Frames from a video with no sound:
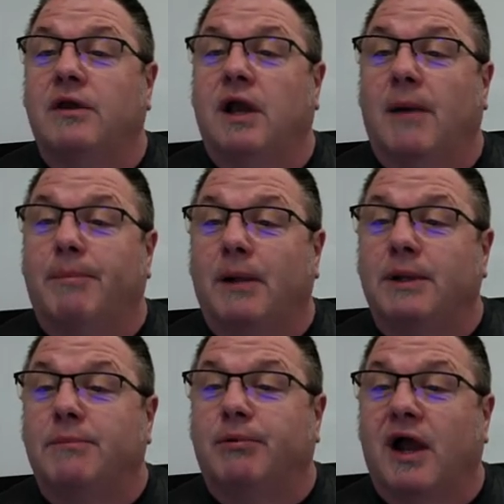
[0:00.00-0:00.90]
You got
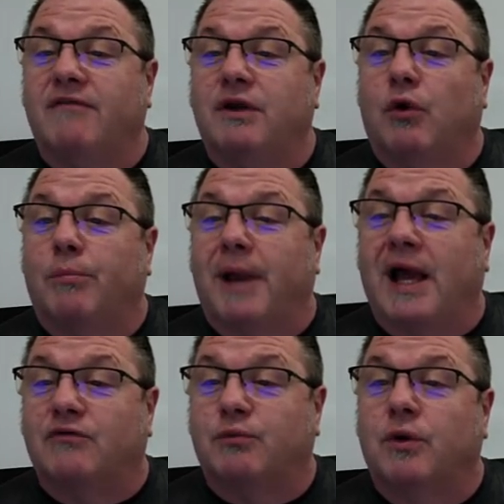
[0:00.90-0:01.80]
public, private, or
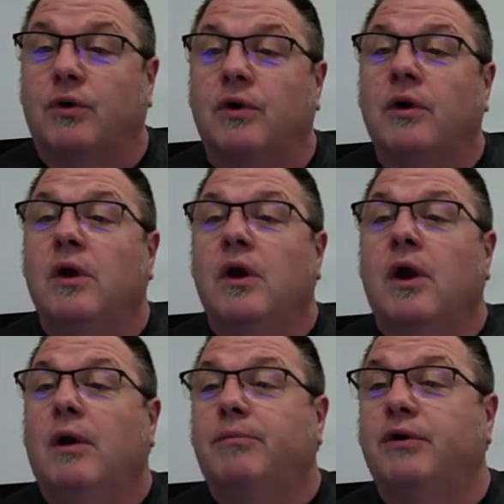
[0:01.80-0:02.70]
password
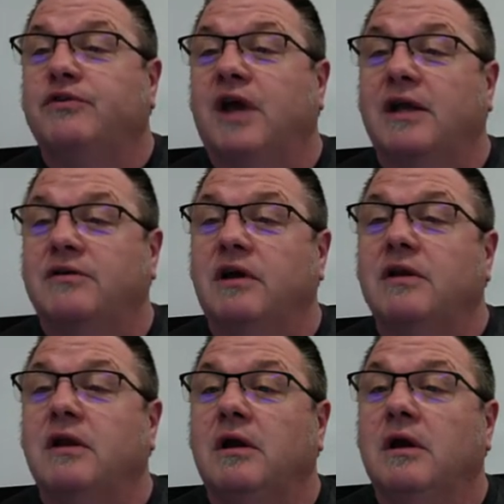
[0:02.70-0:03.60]

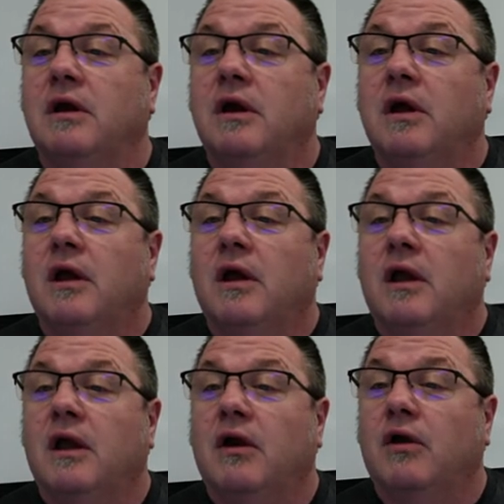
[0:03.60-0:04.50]
protected.
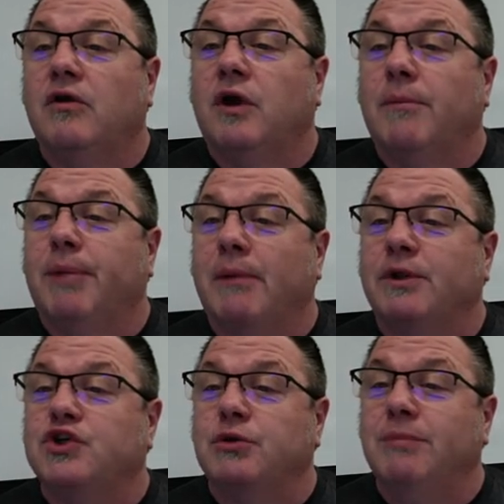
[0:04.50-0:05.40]
Here you can
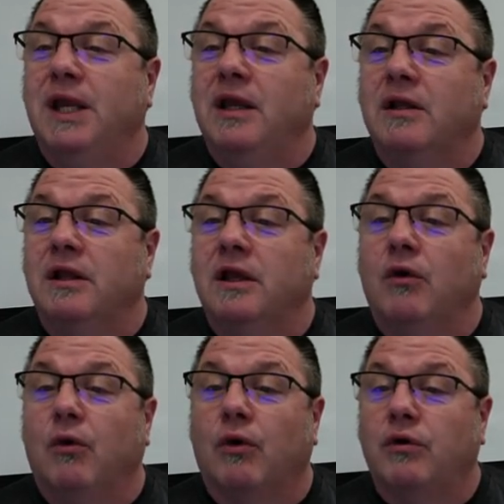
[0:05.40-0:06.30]
publish immediately,
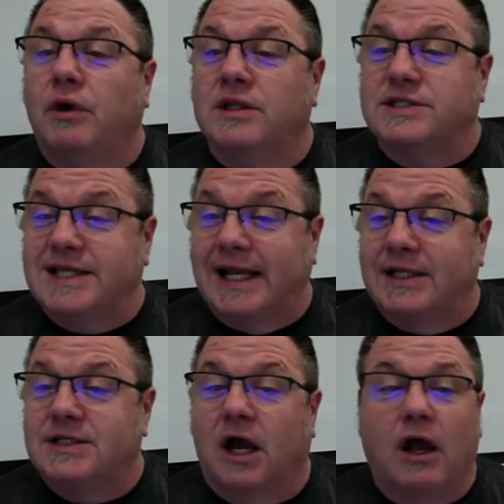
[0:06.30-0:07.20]
or you can set a
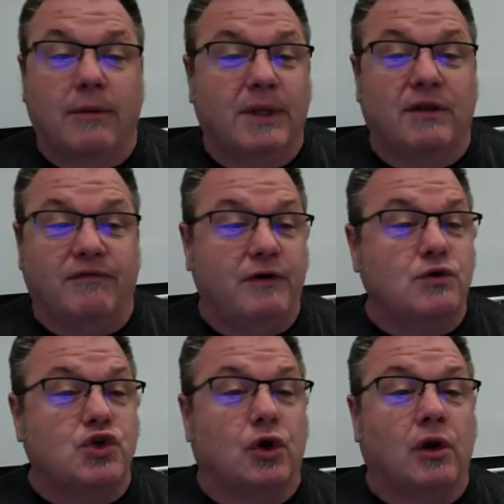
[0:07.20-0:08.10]
time in the
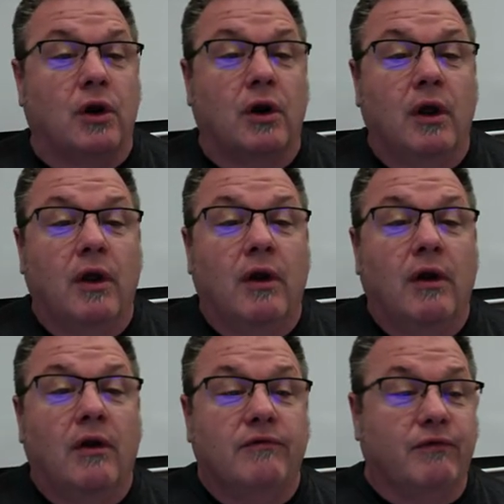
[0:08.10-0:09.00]
future
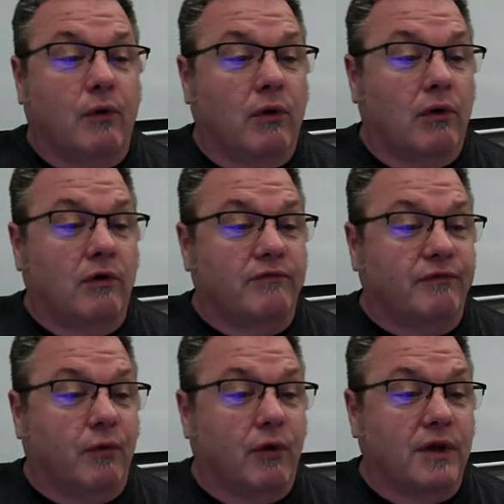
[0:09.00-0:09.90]

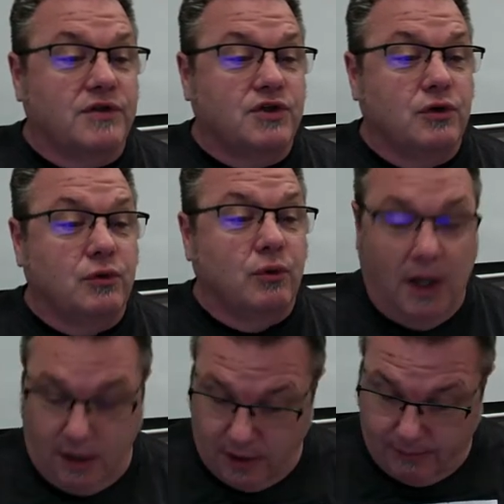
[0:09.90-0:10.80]
for it
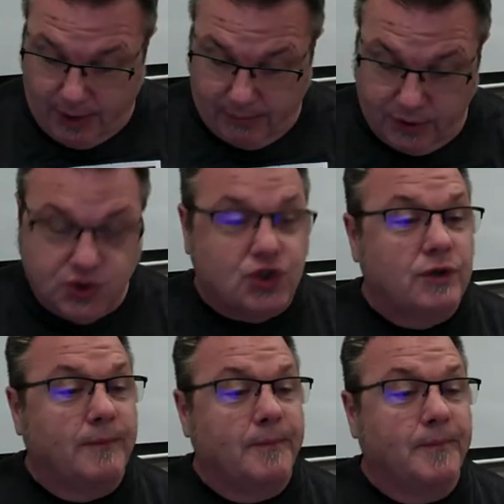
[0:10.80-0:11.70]
to publish
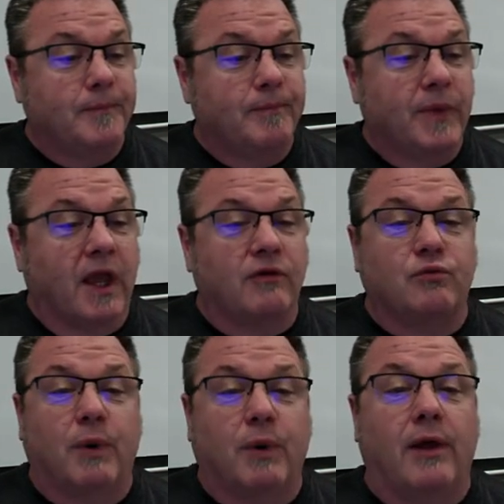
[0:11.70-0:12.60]
as
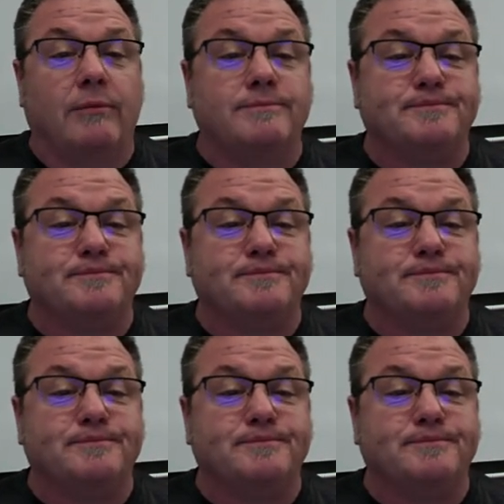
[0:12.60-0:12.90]
well.